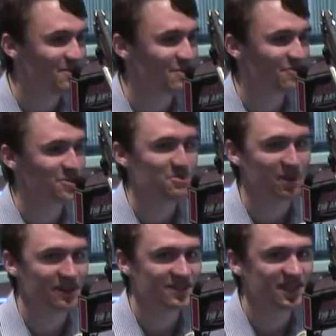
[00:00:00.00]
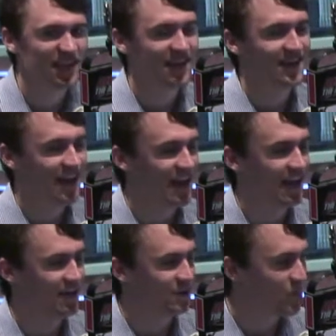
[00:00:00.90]
the first place.
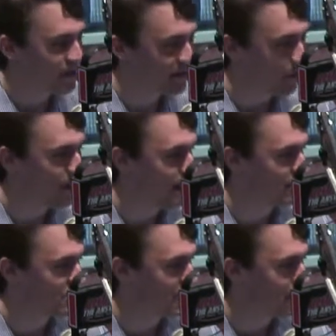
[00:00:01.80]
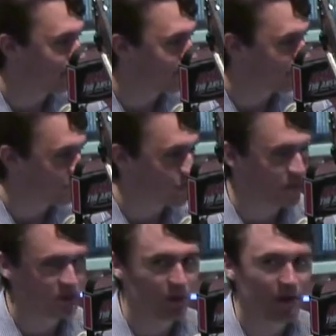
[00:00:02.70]
And when an Obama staffer in
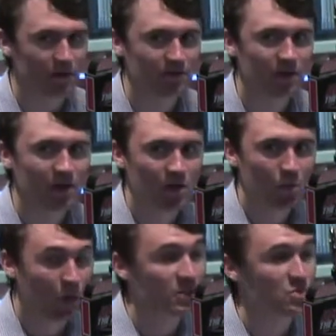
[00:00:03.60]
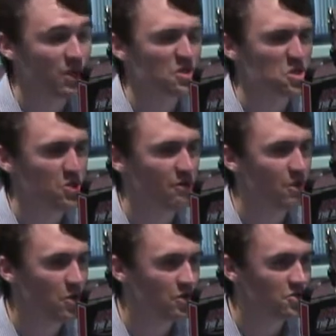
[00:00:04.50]
2012 was registering
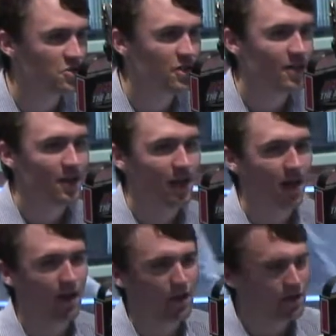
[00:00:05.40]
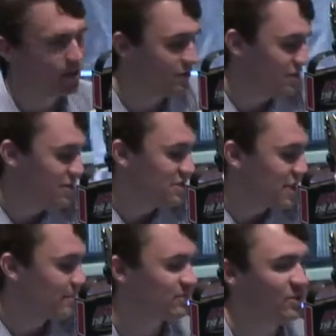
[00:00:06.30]
voters, these
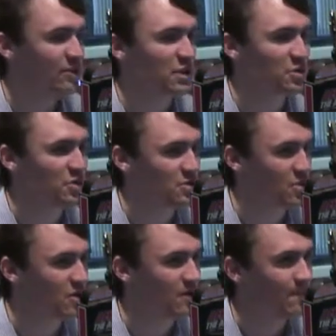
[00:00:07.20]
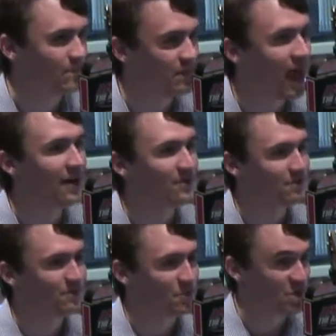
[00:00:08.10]
types of individuals were not
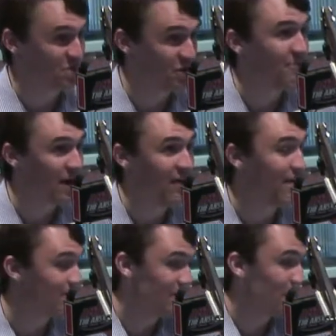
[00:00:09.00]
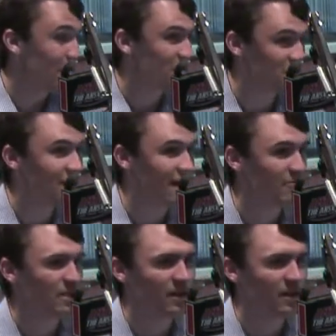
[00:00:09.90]
recruited by them, and nor should they have been.